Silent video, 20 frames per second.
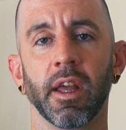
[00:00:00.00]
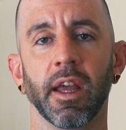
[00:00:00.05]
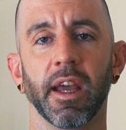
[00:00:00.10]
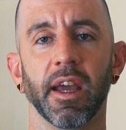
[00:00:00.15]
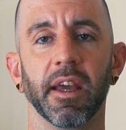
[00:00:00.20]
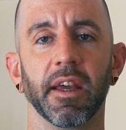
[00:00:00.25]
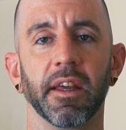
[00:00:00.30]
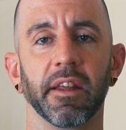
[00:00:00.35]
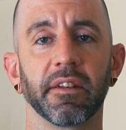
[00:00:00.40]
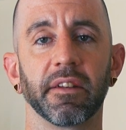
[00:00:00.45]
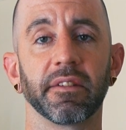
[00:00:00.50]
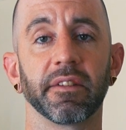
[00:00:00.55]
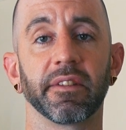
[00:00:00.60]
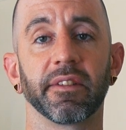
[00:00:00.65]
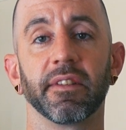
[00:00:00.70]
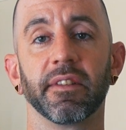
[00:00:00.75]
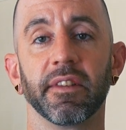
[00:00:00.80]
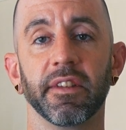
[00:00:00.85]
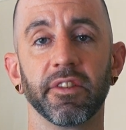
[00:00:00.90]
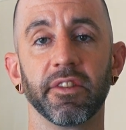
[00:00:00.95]

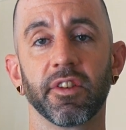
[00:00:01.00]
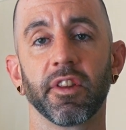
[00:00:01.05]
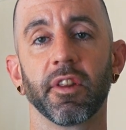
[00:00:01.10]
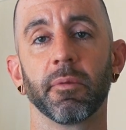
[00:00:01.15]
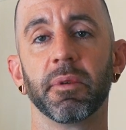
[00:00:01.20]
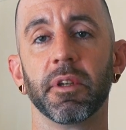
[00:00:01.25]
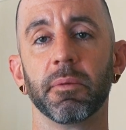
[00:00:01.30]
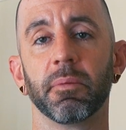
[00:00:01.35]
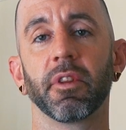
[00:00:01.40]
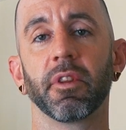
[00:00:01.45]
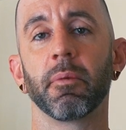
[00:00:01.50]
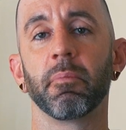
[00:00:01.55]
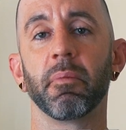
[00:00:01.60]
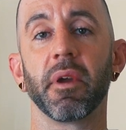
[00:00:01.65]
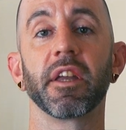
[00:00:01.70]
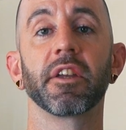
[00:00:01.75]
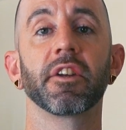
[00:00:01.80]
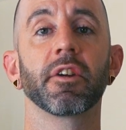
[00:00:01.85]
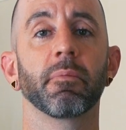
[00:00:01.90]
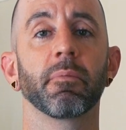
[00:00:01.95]
And these are the people that
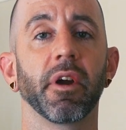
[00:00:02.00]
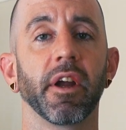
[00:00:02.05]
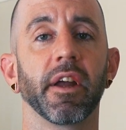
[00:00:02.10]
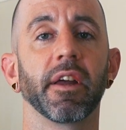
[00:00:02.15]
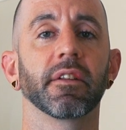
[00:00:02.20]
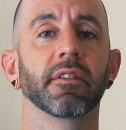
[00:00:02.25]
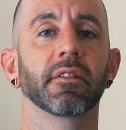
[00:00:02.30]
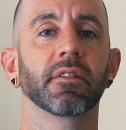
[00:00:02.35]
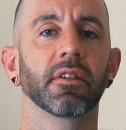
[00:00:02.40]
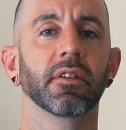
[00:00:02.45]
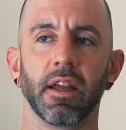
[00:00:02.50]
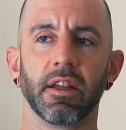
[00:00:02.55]
make your brand.